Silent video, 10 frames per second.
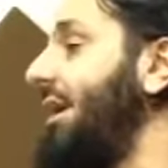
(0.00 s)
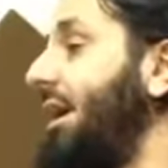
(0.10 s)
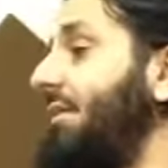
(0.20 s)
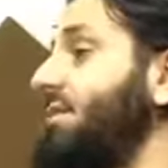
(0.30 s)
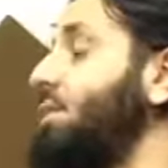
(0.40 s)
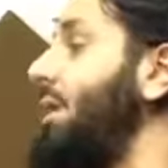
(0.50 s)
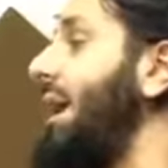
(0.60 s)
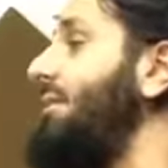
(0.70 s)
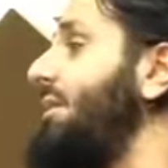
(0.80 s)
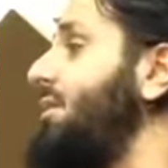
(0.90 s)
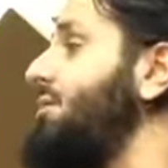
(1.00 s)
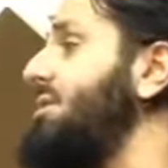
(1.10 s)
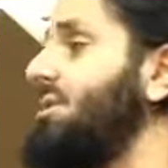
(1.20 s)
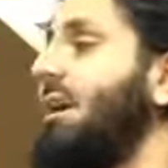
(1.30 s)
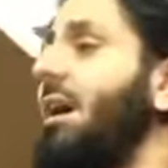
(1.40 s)
And this is what we have in our
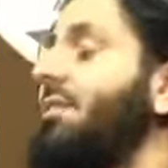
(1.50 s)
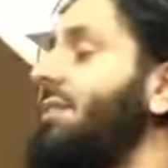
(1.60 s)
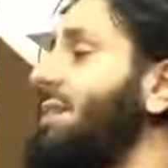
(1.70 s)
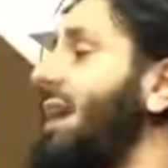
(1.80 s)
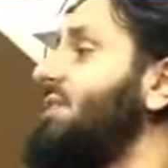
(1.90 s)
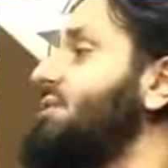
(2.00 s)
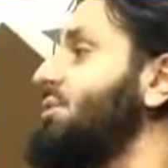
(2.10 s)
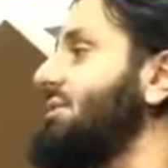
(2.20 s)
tradition. The textual